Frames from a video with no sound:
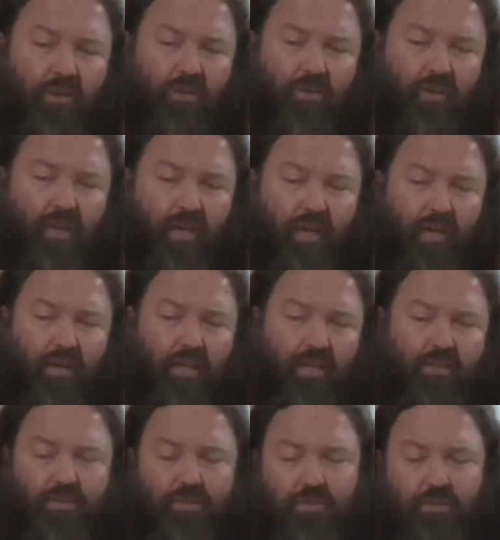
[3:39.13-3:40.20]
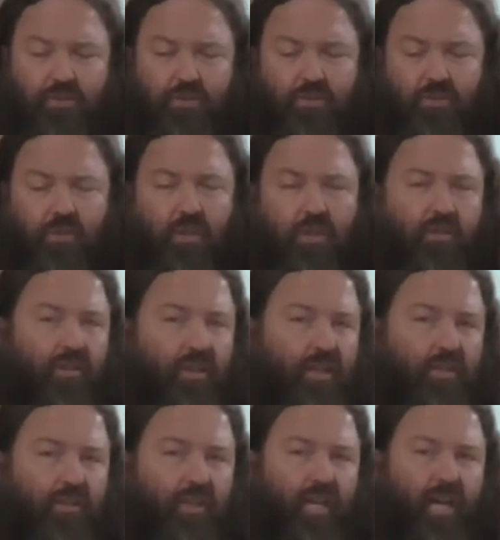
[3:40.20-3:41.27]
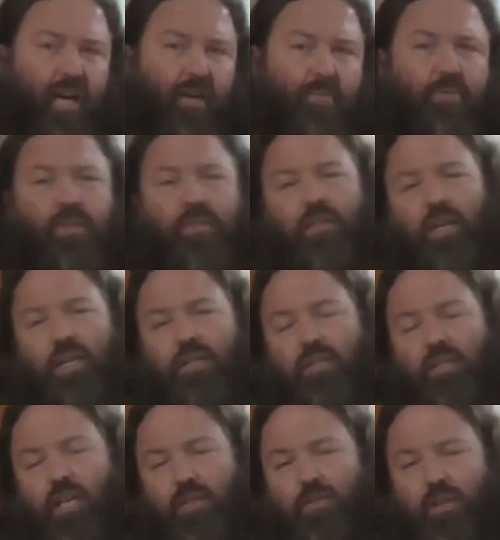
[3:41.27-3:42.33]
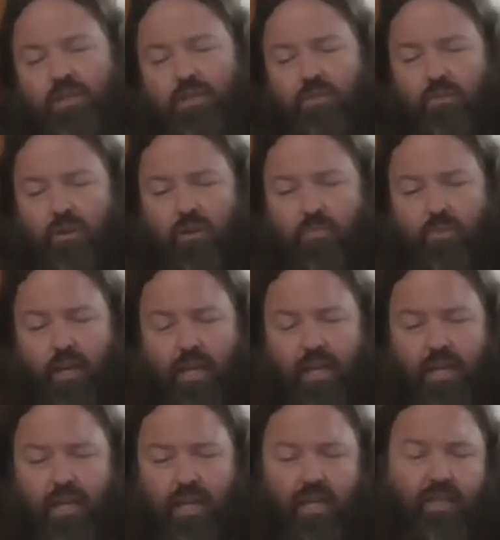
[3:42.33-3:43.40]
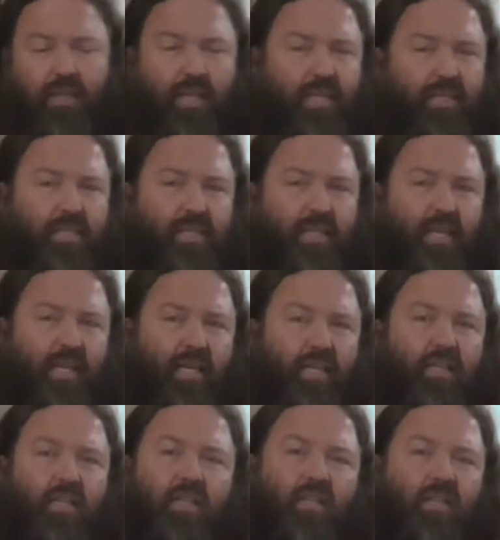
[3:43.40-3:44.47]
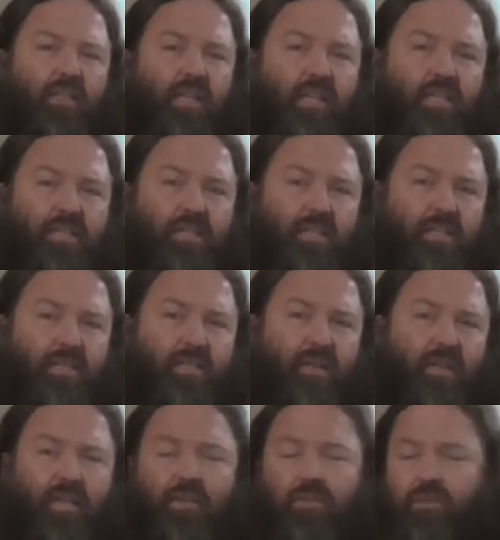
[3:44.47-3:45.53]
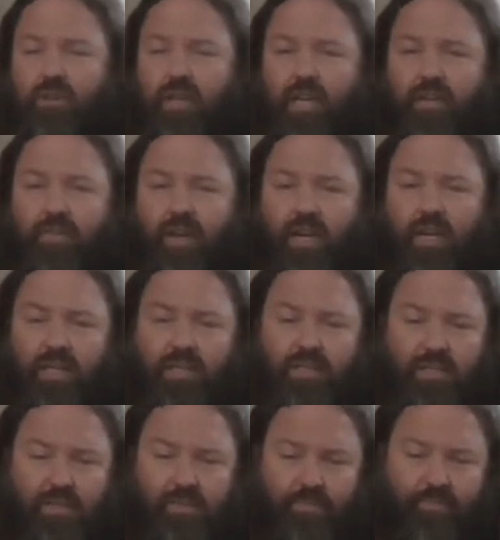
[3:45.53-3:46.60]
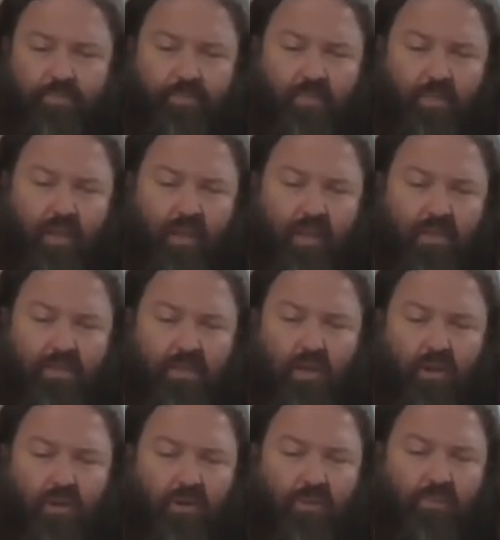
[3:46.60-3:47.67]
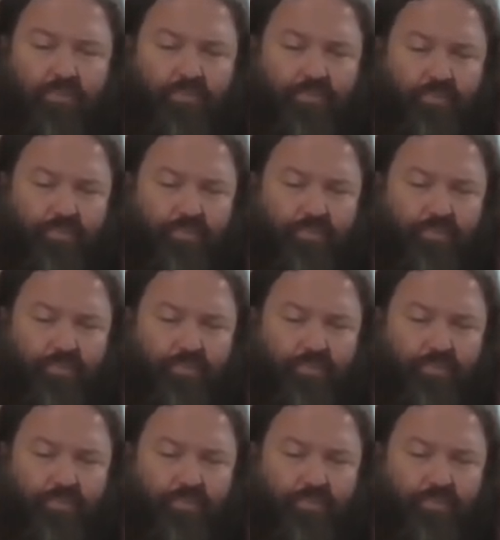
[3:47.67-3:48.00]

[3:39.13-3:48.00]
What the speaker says: who are into the LARP, that's live action role play, and SCA, that is the Society of Creative Anarchism. So